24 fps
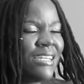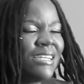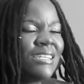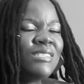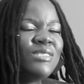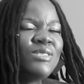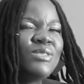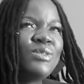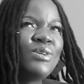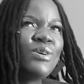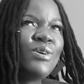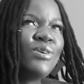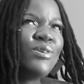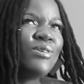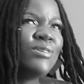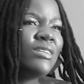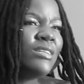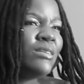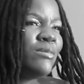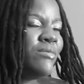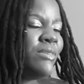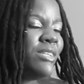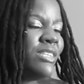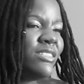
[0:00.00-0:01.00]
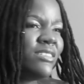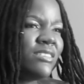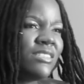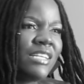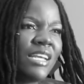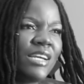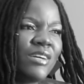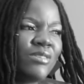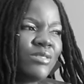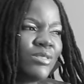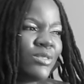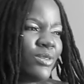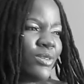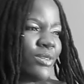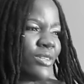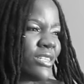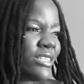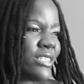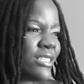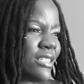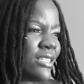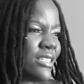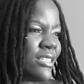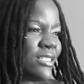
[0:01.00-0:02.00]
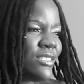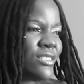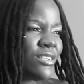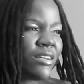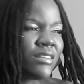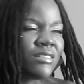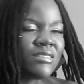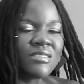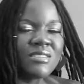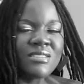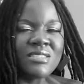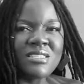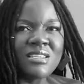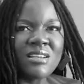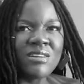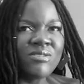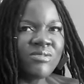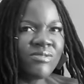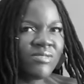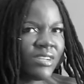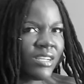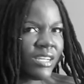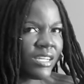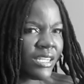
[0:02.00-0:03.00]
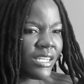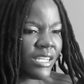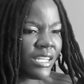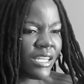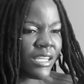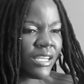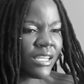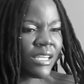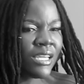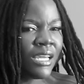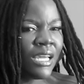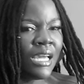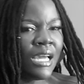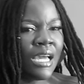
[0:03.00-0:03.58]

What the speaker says: Yeah. So immediately I was hooked, started self-learning.